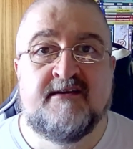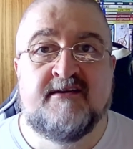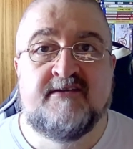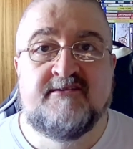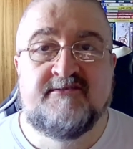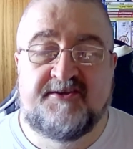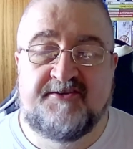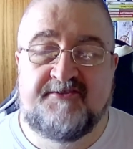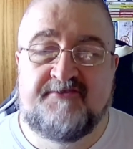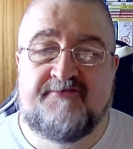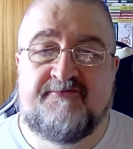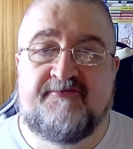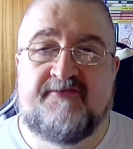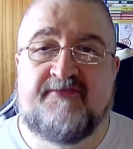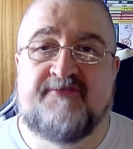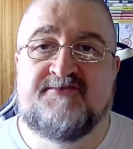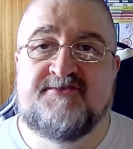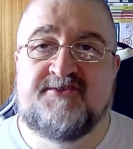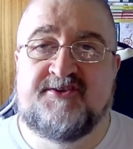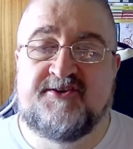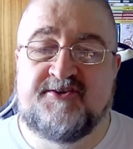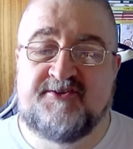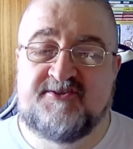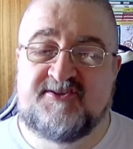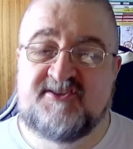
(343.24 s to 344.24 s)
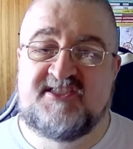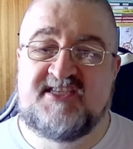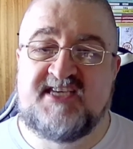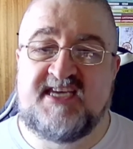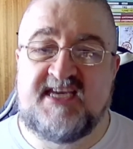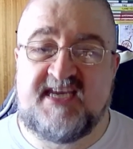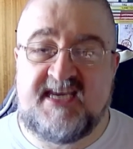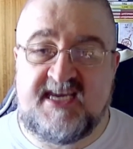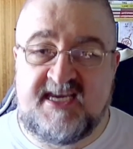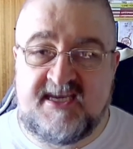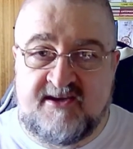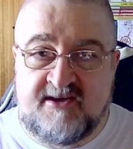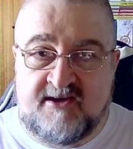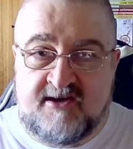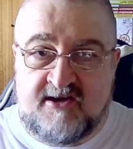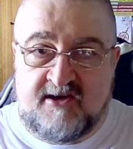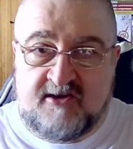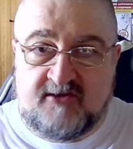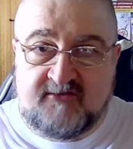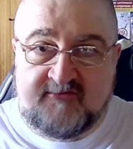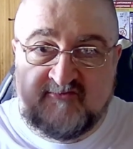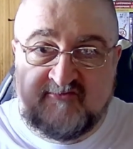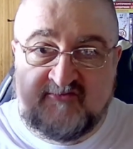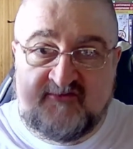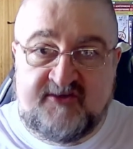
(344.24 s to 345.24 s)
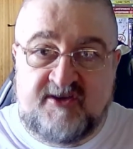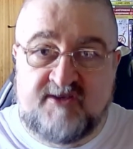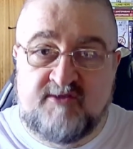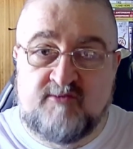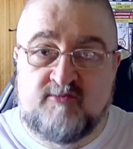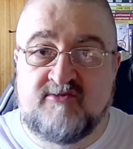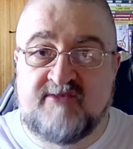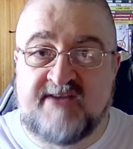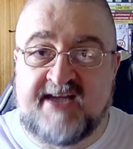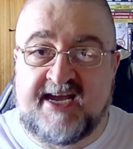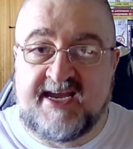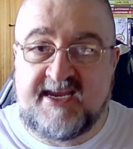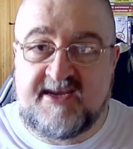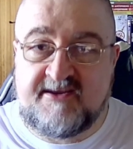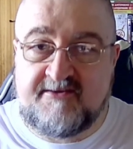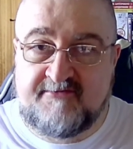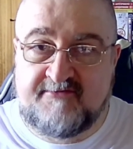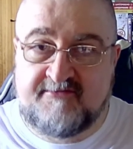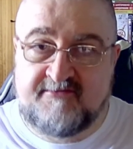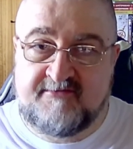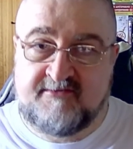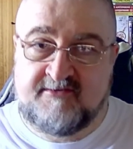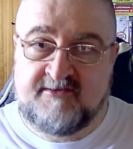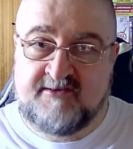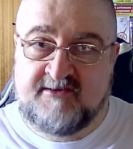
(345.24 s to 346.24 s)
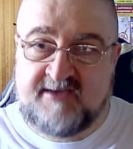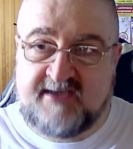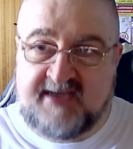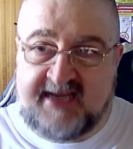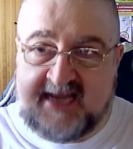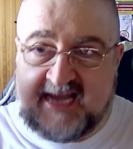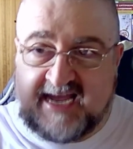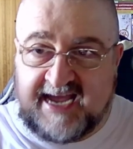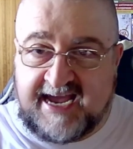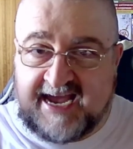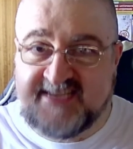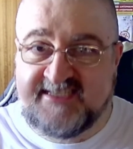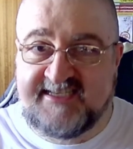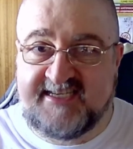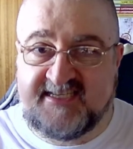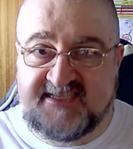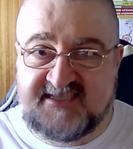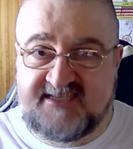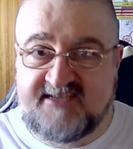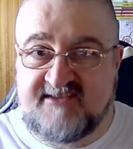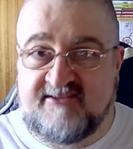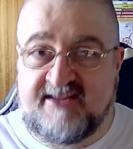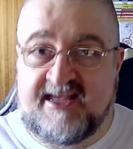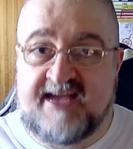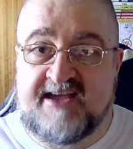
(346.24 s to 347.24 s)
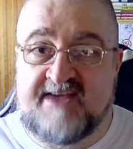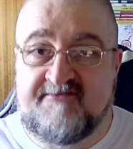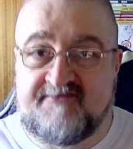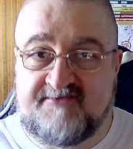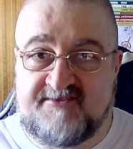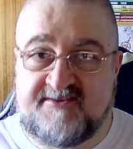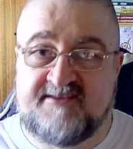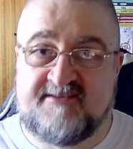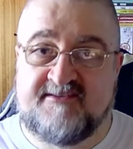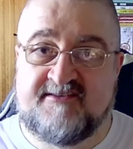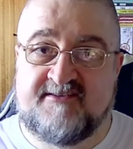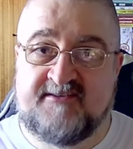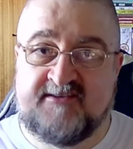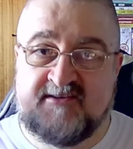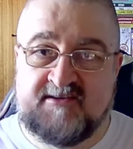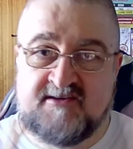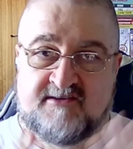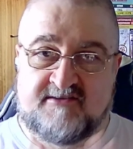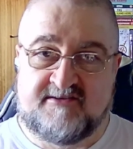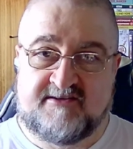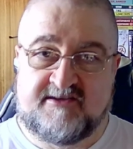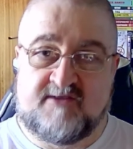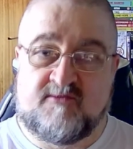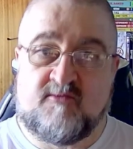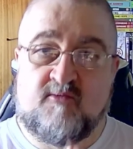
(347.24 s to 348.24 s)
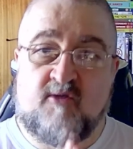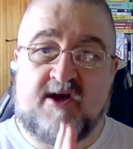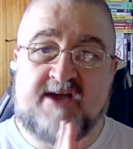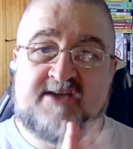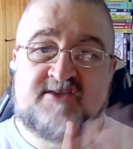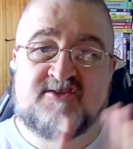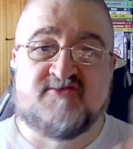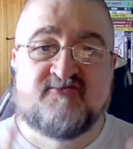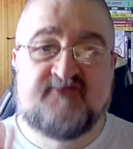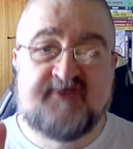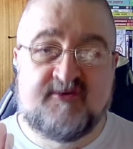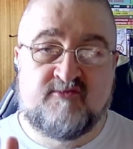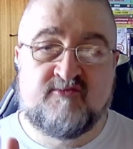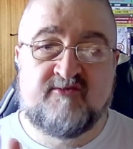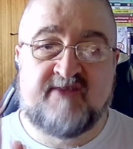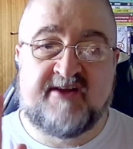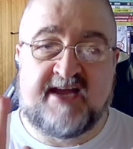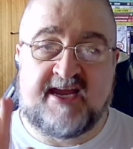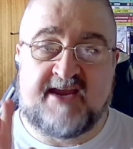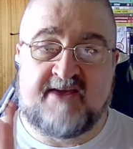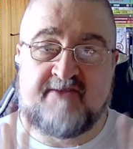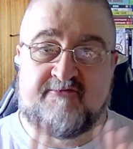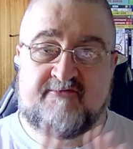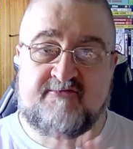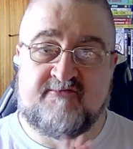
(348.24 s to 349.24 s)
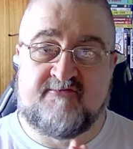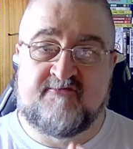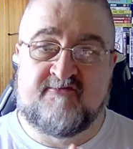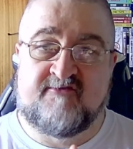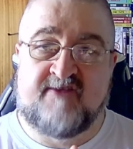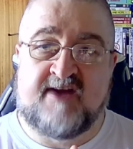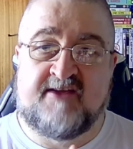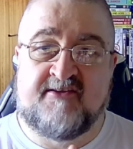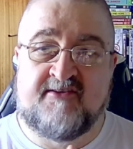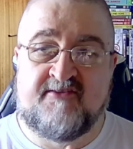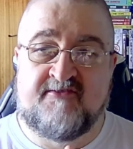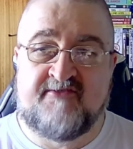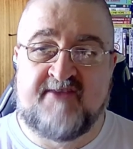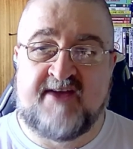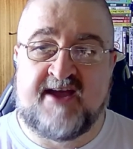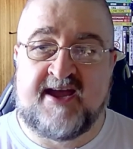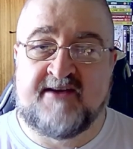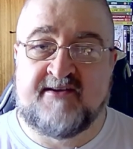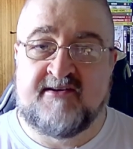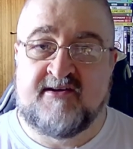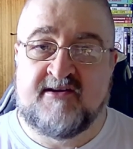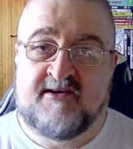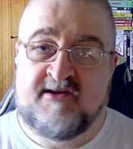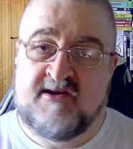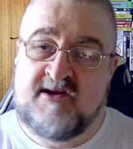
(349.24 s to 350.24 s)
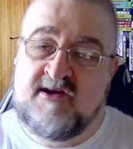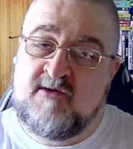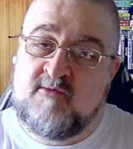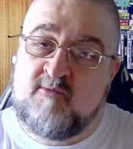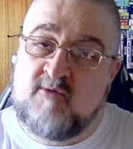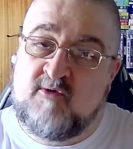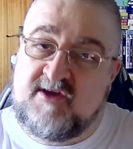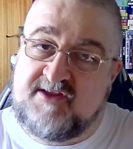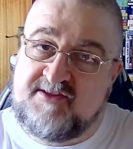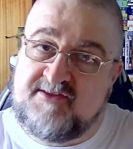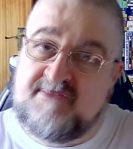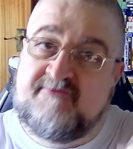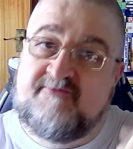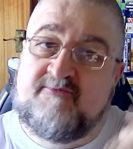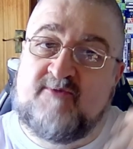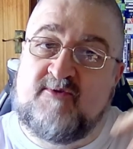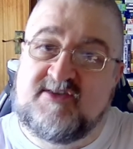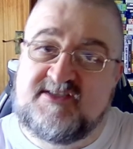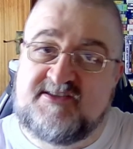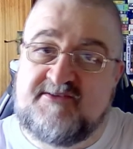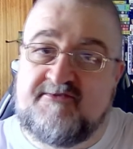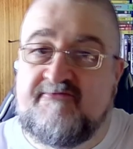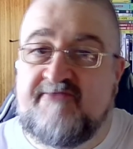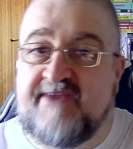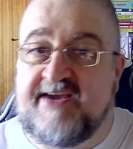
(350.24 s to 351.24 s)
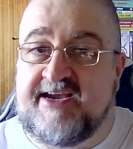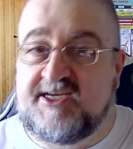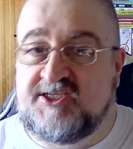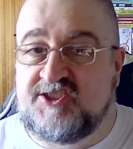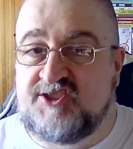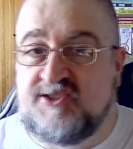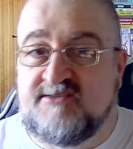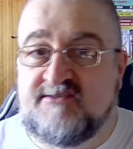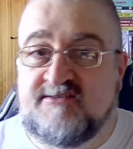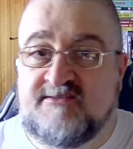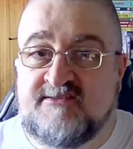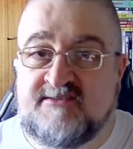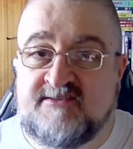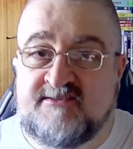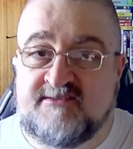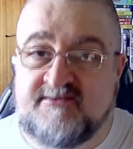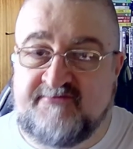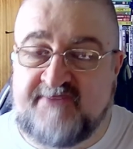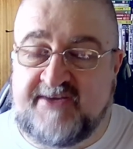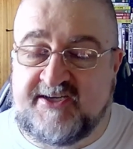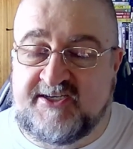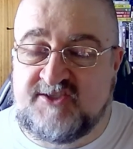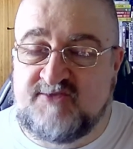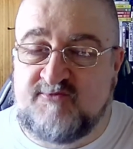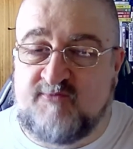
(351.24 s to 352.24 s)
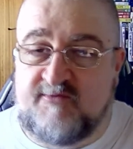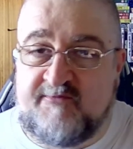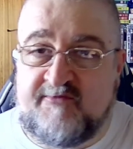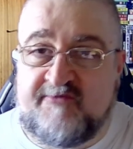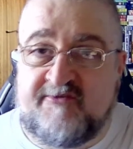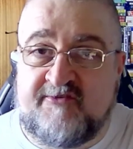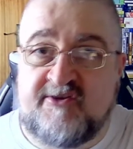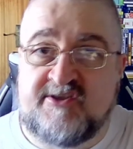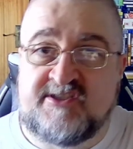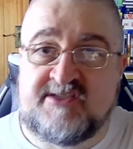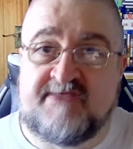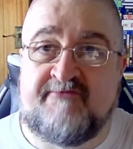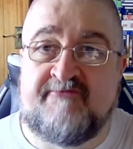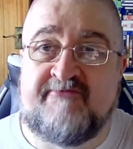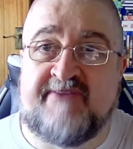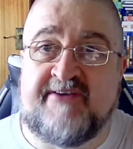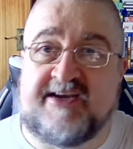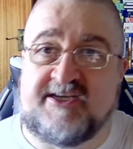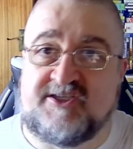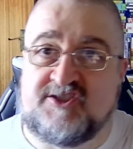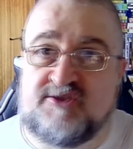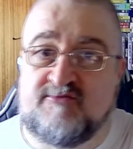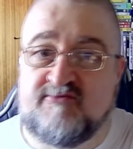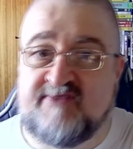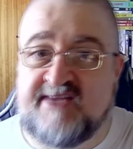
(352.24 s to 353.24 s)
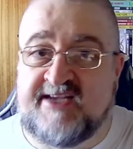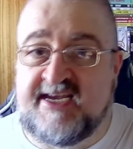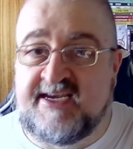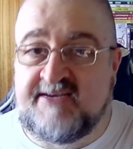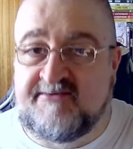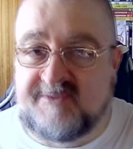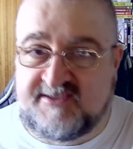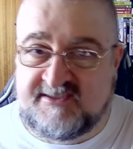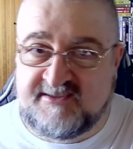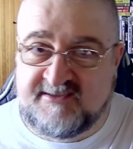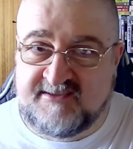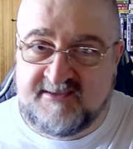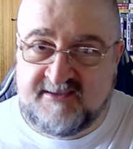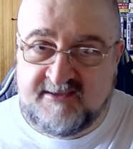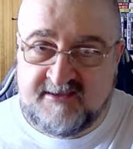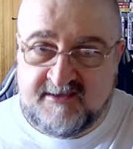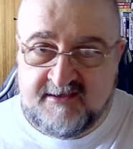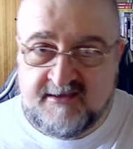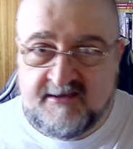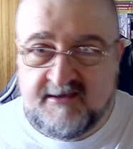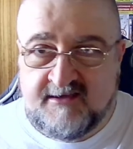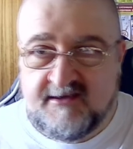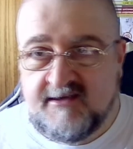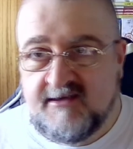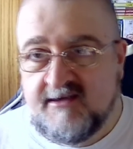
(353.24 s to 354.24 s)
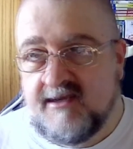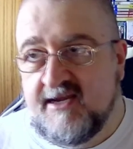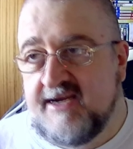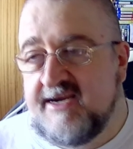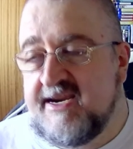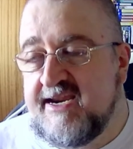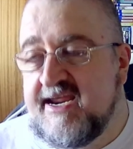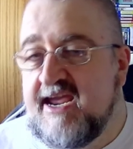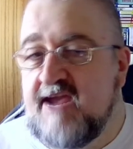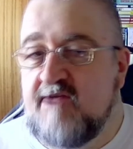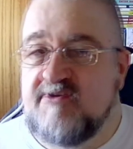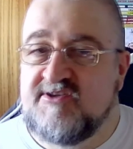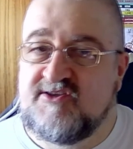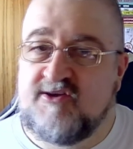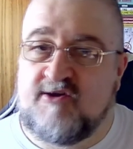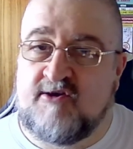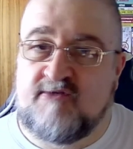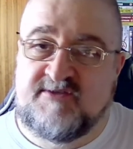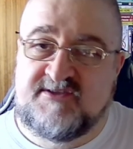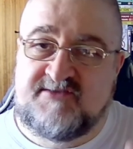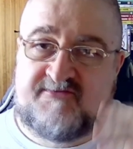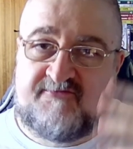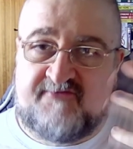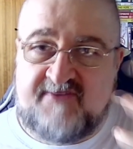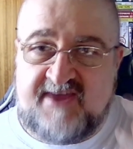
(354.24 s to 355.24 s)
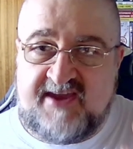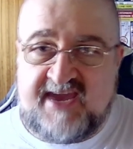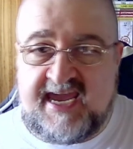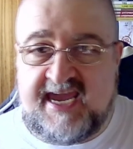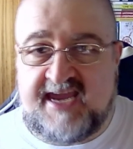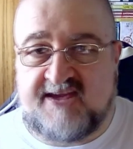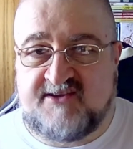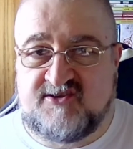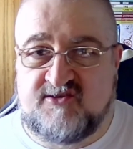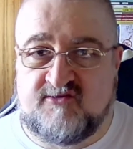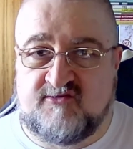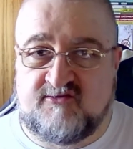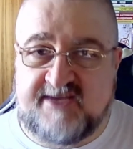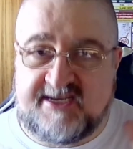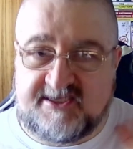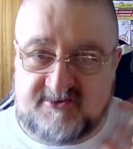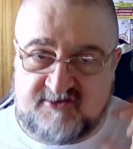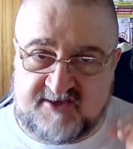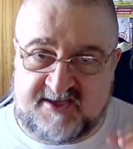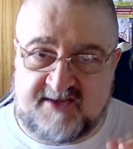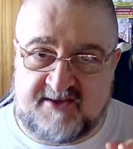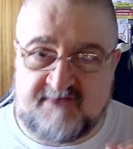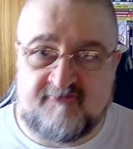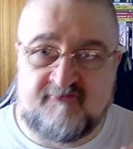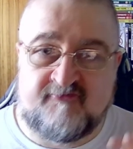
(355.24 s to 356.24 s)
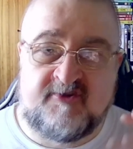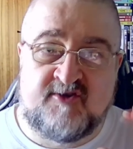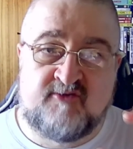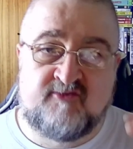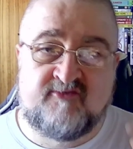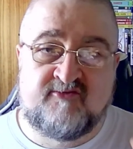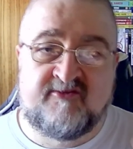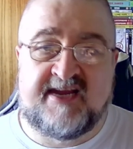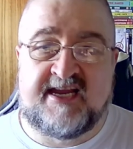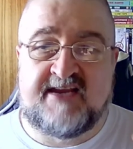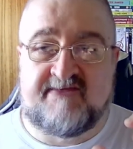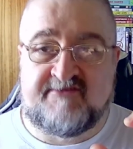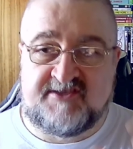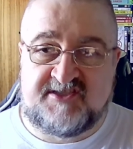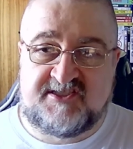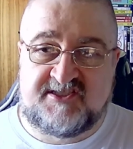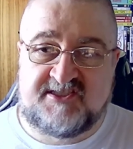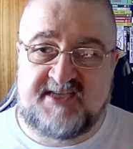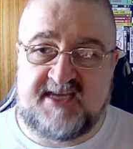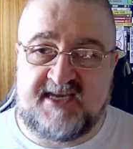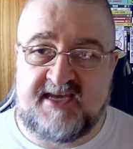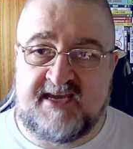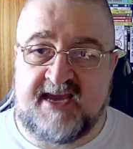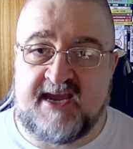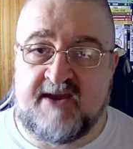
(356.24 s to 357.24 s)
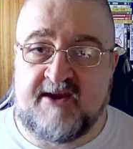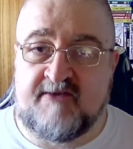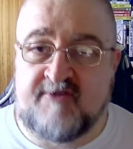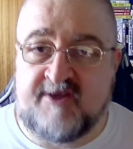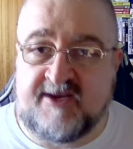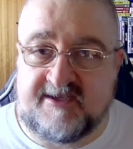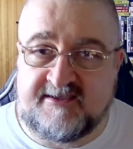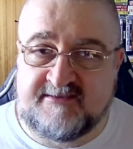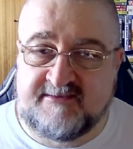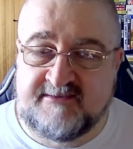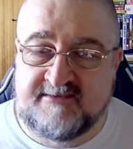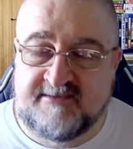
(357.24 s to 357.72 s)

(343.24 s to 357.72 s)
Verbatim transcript: to see real life as it's lived. Like, what is real life rather than what's the fiction, what views the fictional lives, and how it's always fake. So let's look at real life and see how it